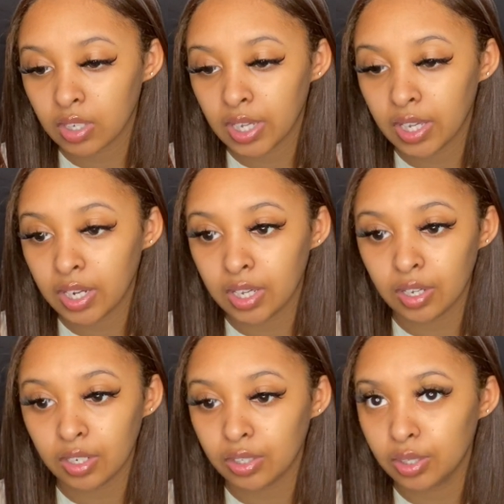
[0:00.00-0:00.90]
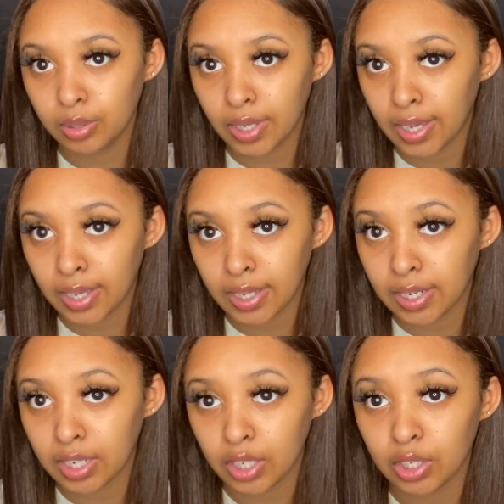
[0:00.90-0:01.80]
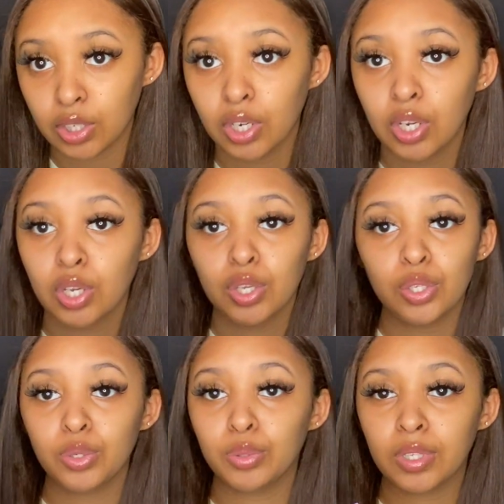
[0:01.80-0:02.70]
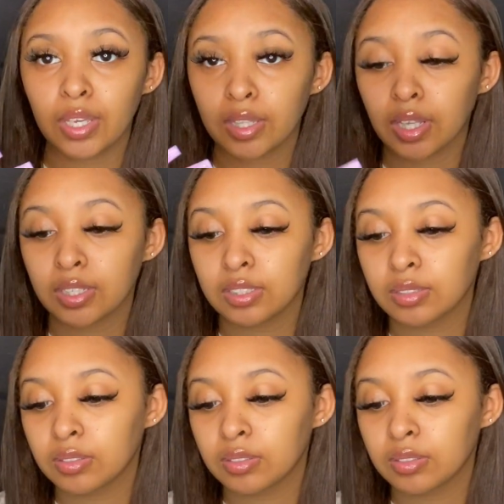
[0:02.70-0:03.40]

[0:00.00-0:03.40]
any color you like, any color you think that